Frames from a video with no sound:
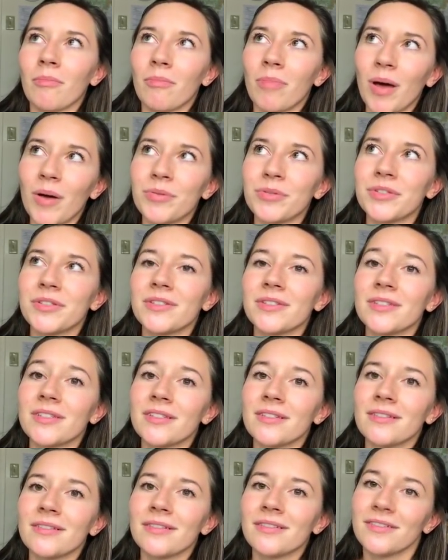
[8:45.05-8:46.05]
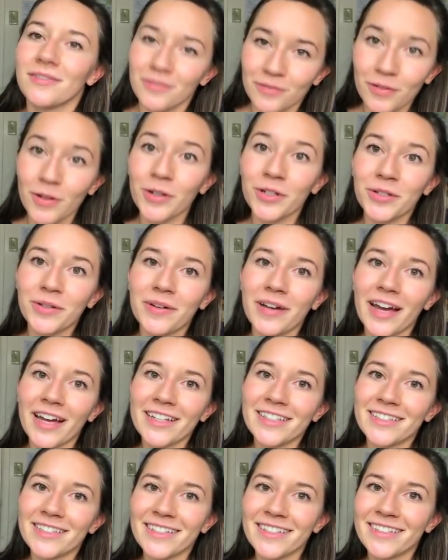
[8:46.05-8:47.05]
posts for you
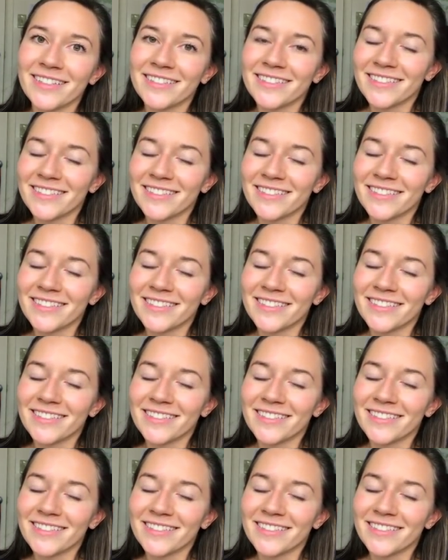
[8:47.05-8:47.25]
guys.